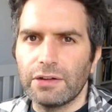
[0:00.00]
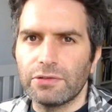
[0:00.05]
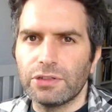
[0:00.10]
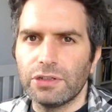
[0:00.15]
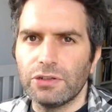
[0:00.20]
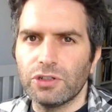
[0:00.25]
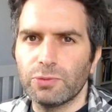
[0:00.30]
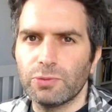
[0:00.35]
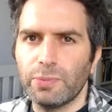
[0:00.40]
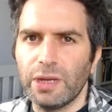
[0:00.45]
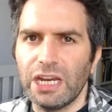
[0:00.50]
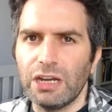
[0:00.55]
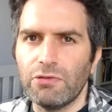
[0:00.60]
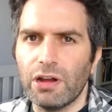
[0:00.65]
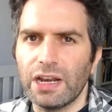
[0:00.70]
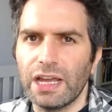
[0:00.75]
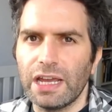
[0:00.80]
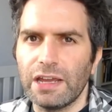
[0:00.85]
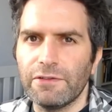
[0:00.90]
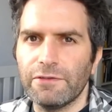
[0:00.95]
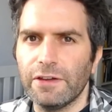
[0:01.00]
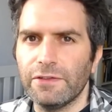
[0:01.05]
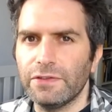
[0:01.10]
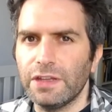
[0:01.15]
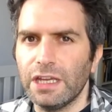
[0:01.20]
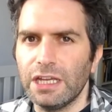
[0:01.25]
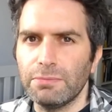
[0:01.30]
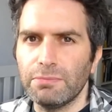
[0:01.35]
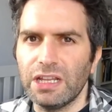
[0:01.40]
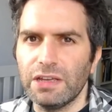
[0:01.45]
to speedrun a
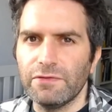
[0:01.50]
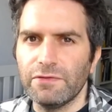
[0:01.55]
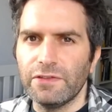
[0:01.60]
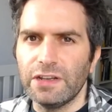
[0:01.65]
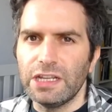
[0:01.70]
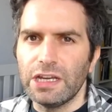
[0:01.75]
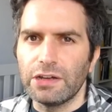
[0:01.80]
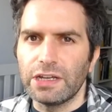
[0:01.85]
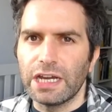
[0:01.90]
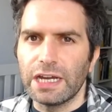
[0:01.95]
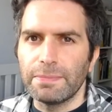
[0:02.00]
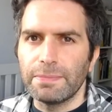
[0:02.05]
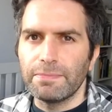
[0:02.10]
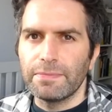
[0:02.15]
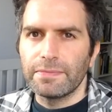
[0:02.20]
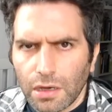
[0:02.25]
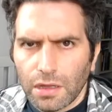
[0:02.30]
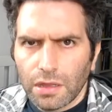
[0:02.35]
15-minute video game.